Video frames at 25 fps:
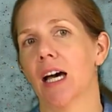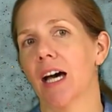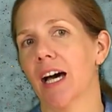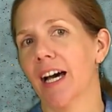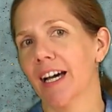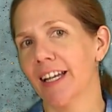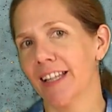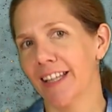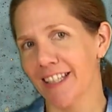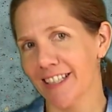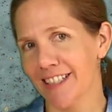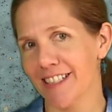
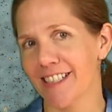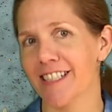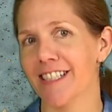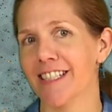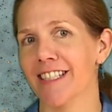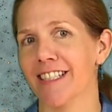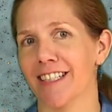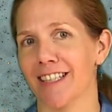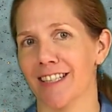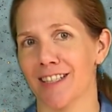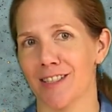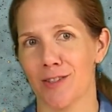I like
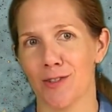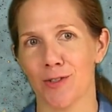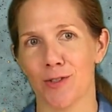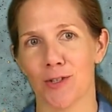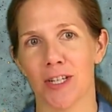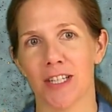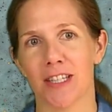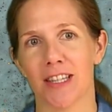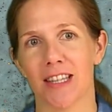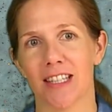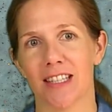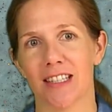to
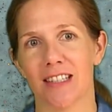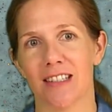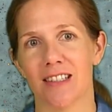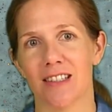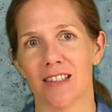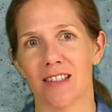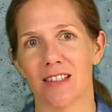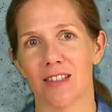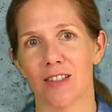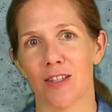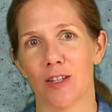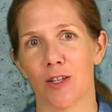illustrate
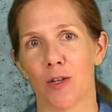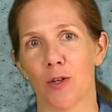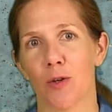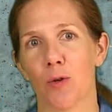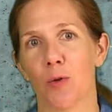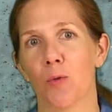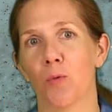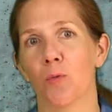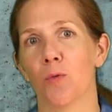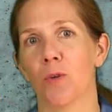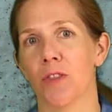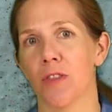this
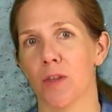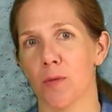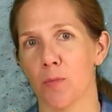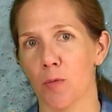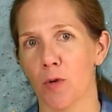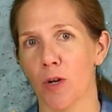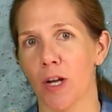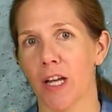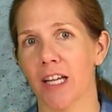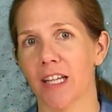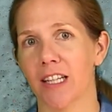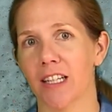with a
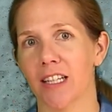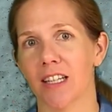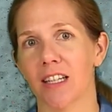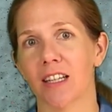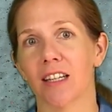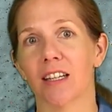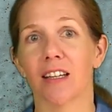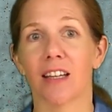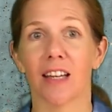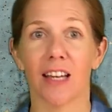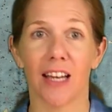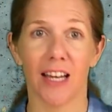bread
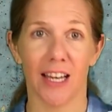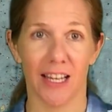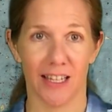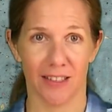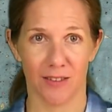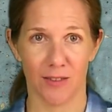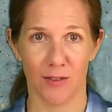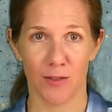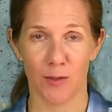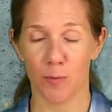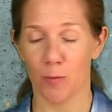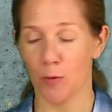
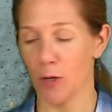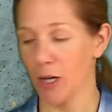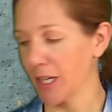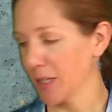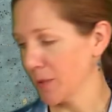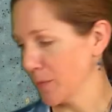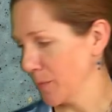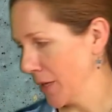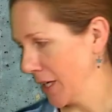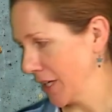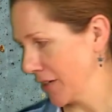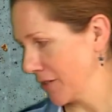and
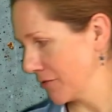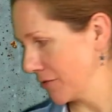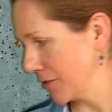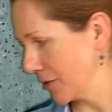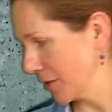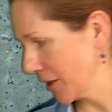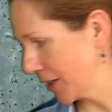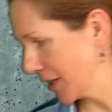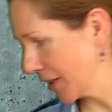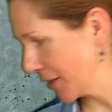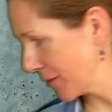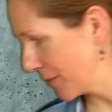spread
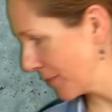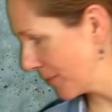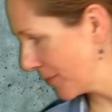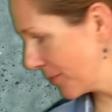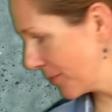metaphor.